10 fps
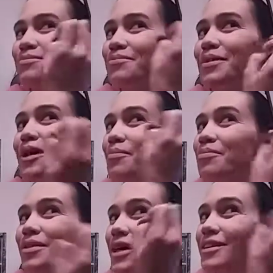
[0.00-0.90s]
but I
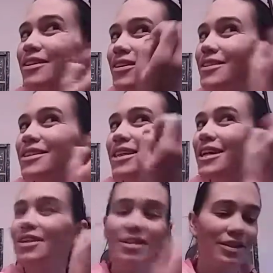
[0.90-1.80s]
blend it all
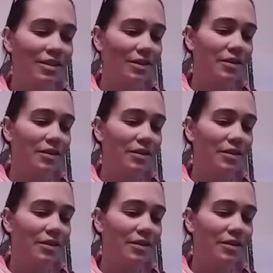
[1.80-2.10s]
together.